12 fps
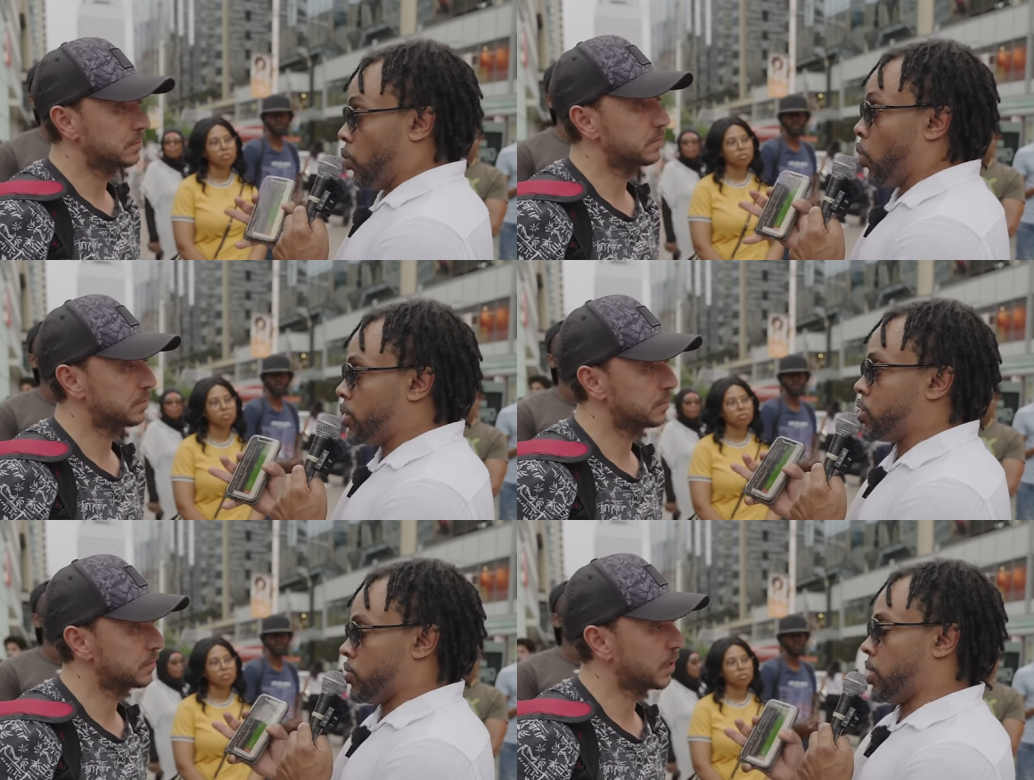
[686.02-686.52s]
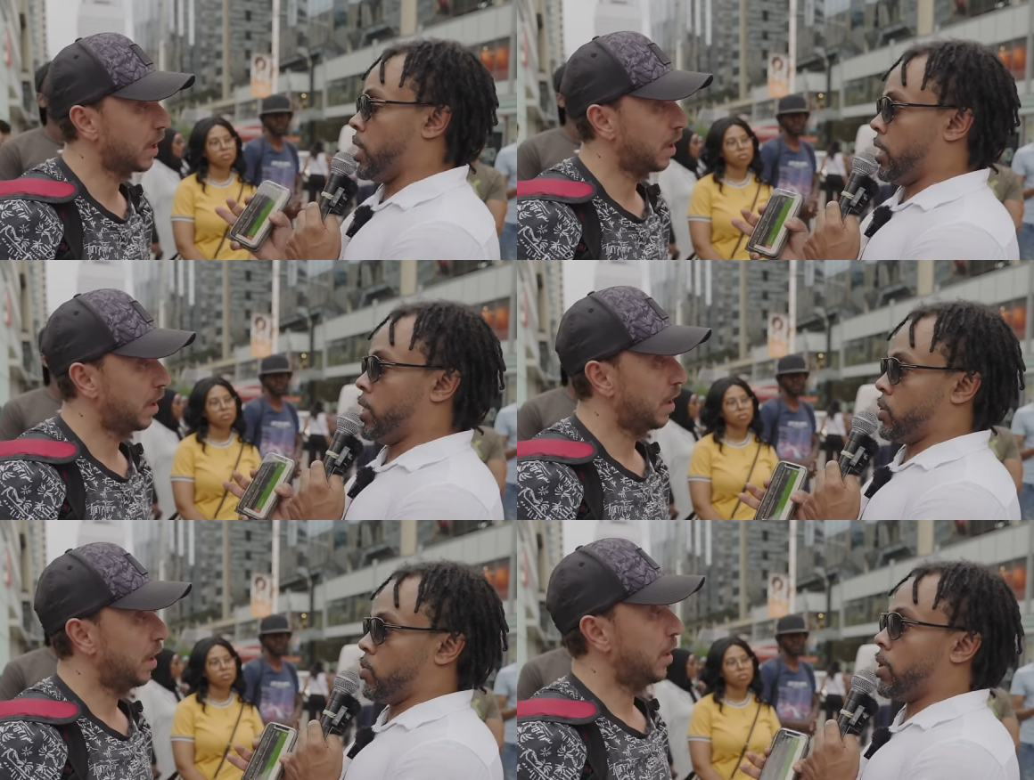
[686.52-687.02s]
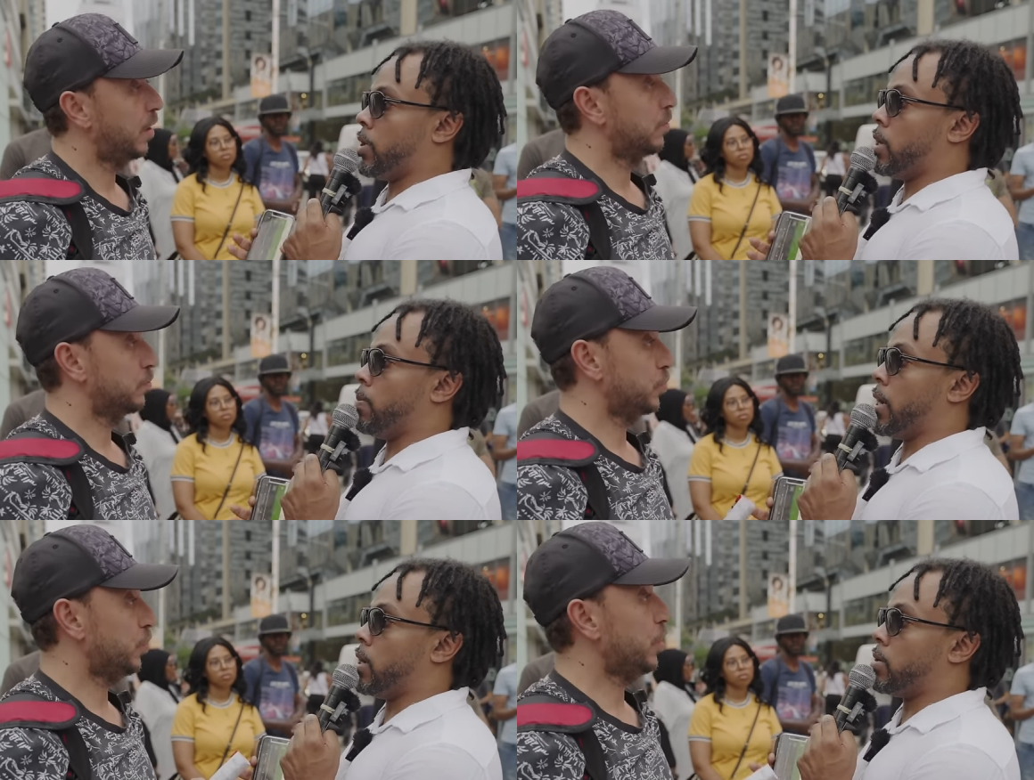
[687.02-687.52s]
Speaker 1: What you really need to worry
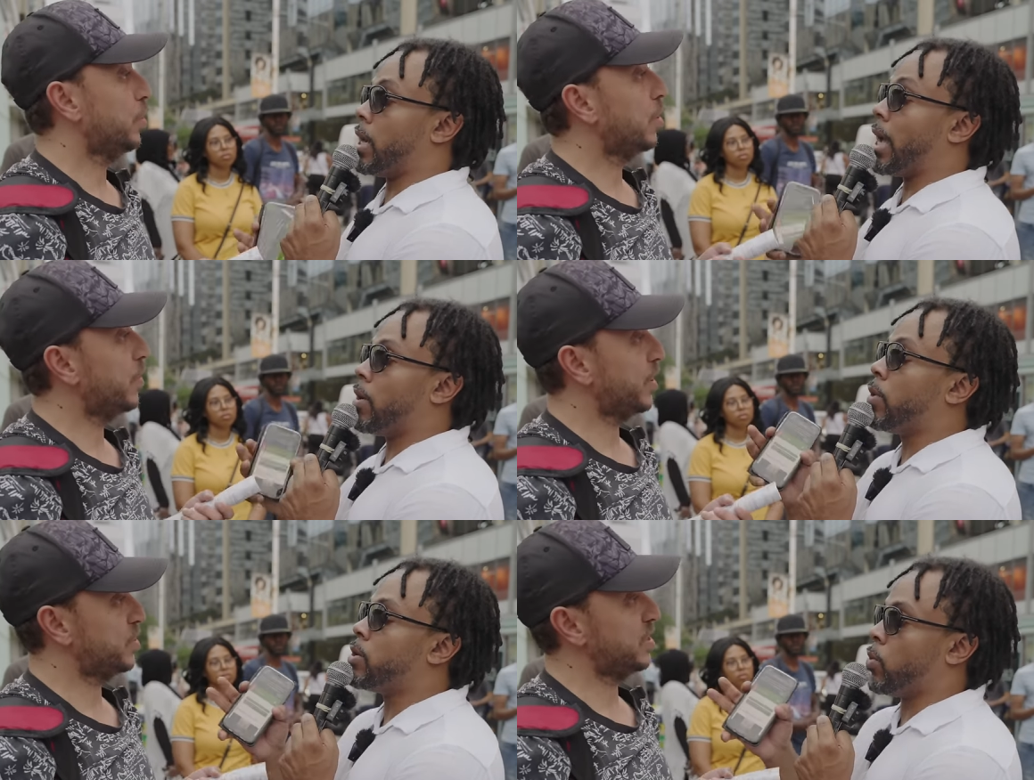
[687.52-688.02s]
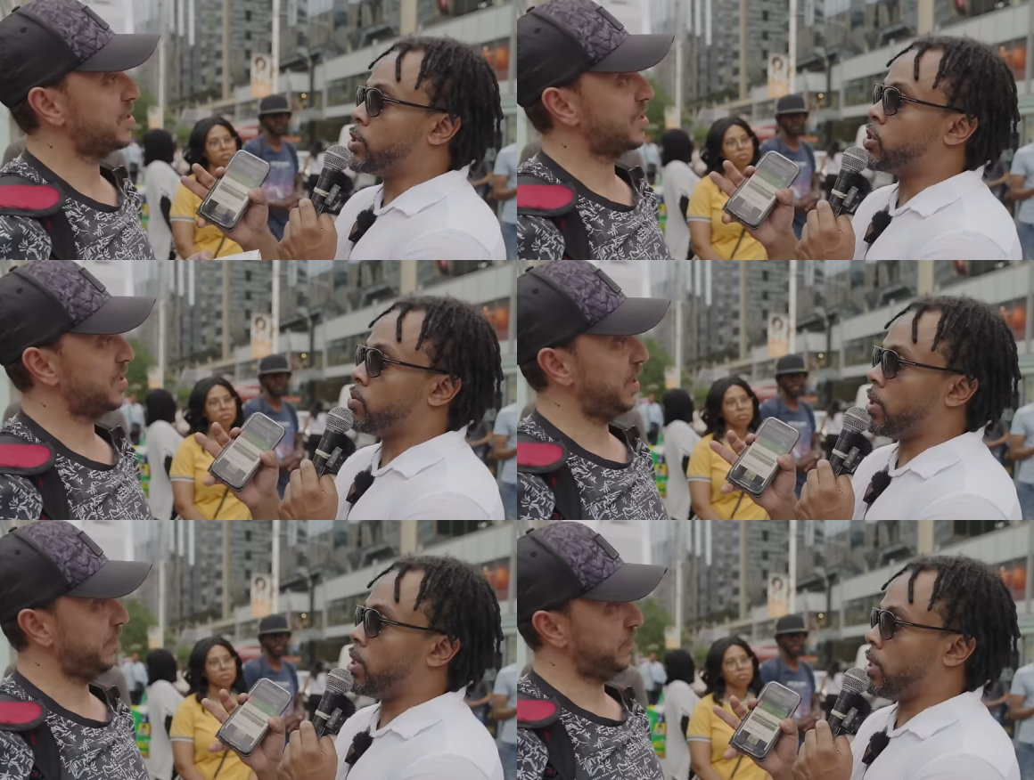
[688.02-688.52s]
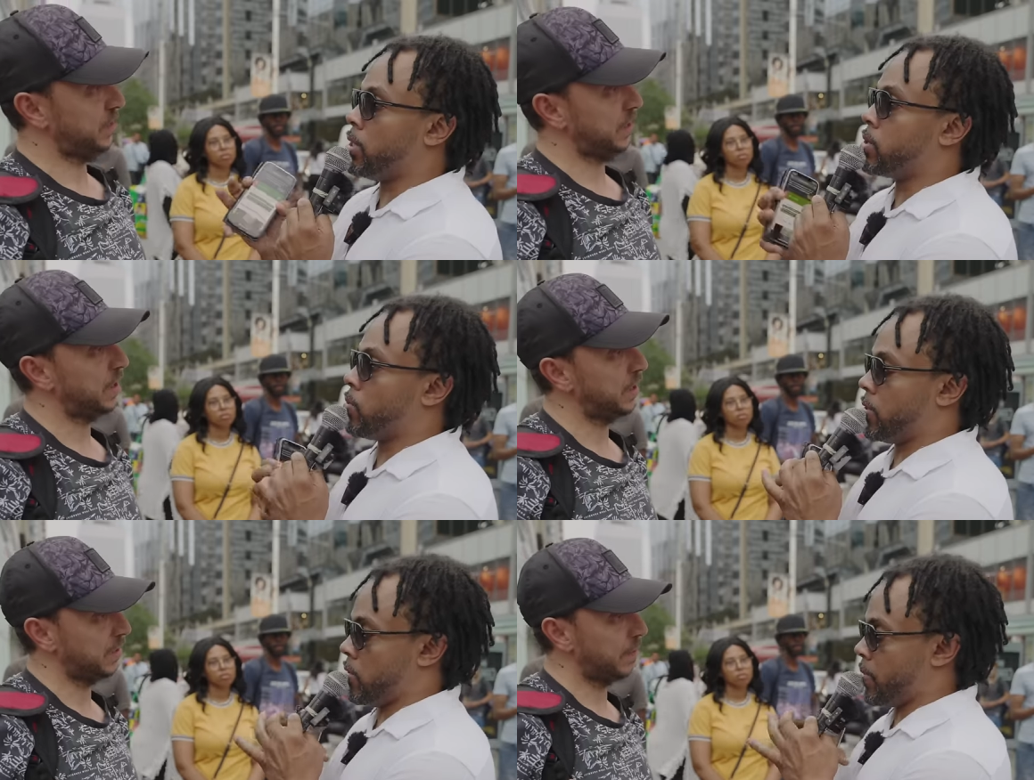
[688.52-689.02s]
about, uh, what you really need to
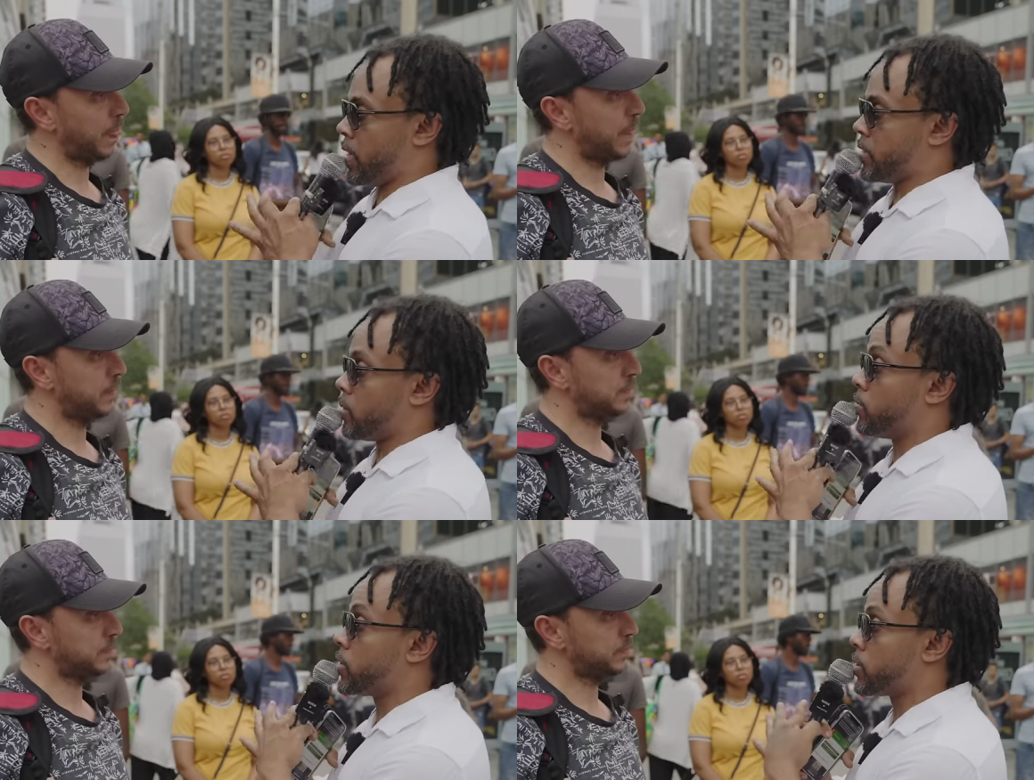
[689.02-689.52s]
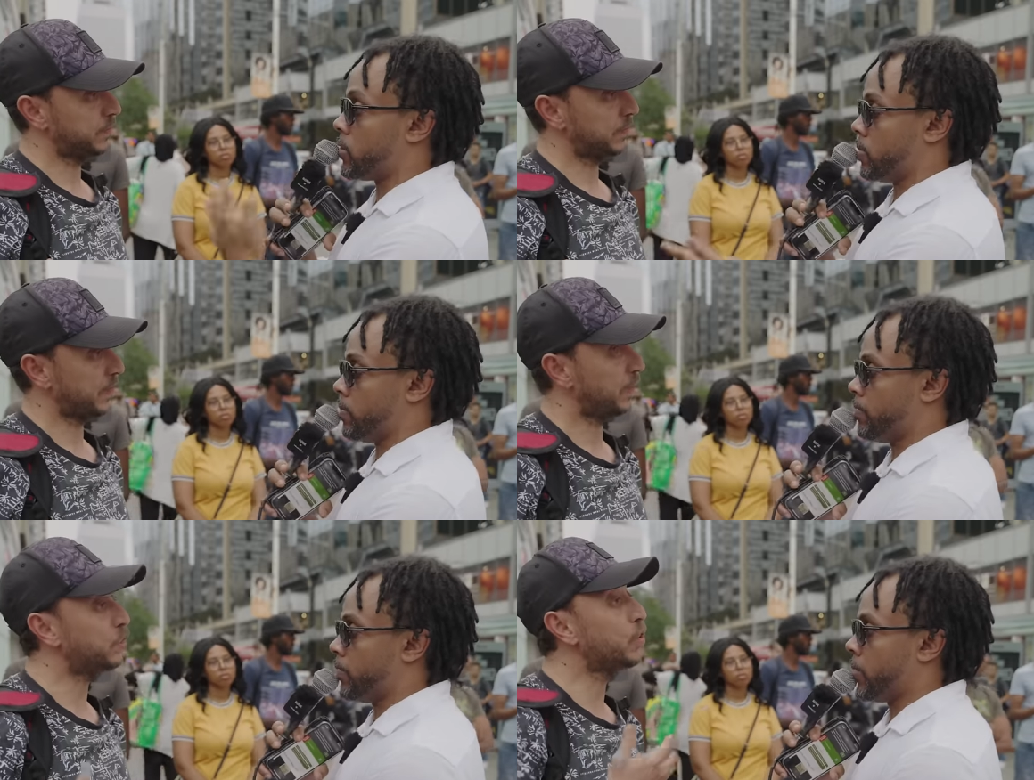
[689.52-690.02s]
worry about as a Muslim,